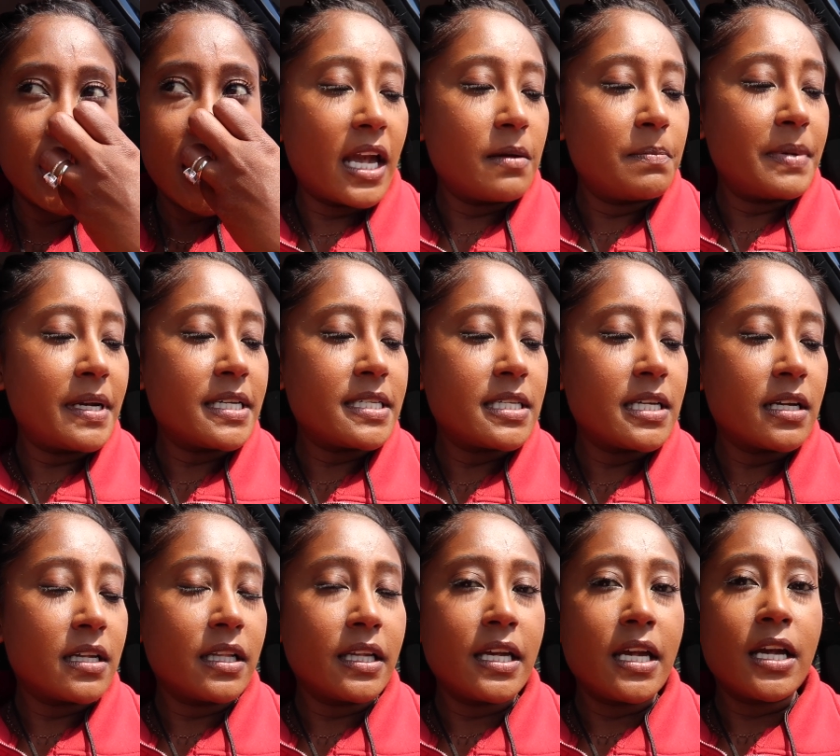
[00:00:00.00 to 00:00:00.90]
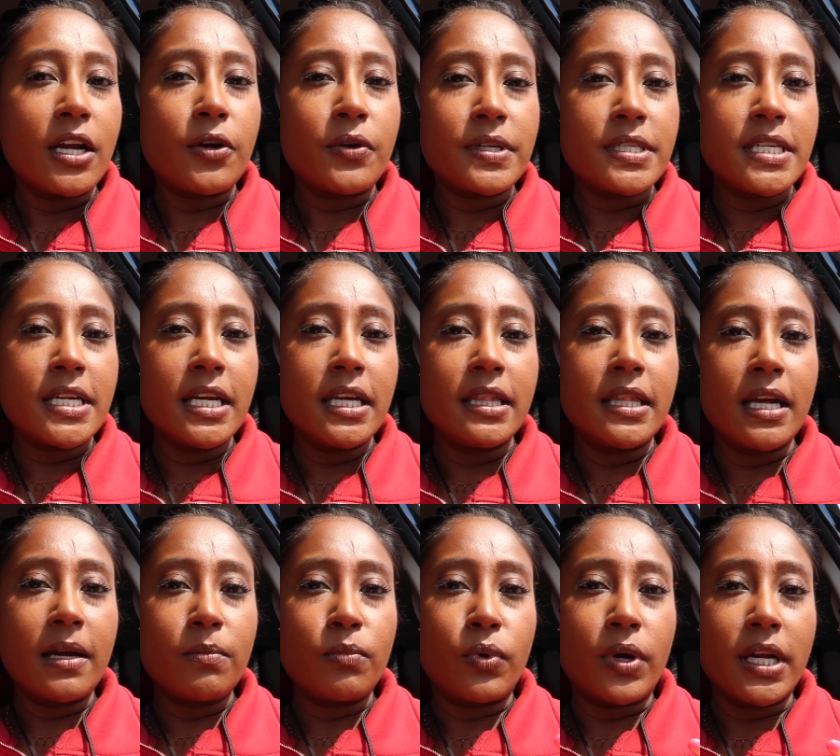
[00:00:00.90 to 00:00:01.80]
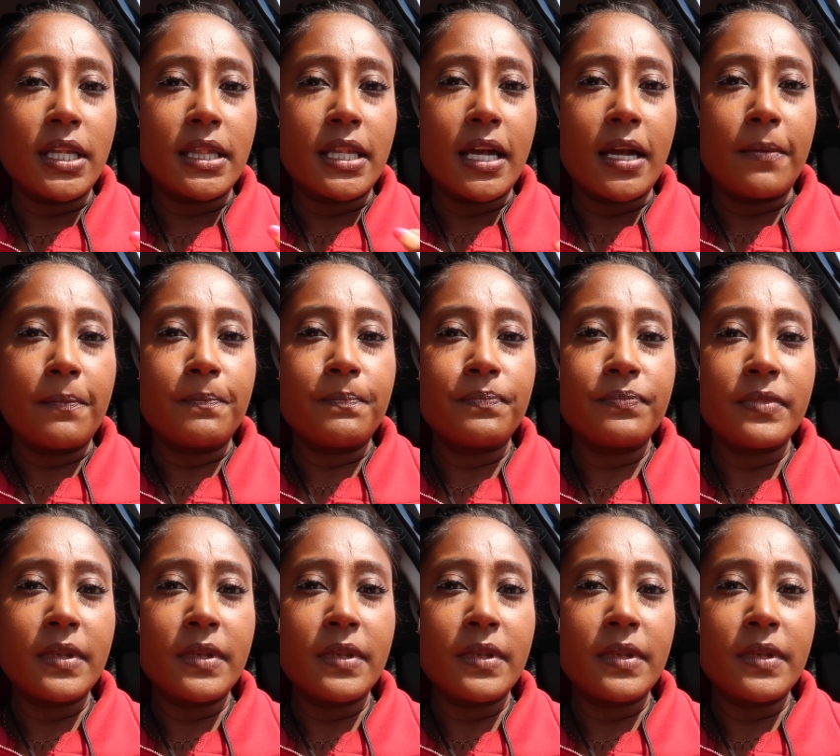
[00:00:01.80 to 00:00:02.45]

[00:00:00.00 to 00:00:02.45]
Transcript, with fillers: and basically critique them, rate them,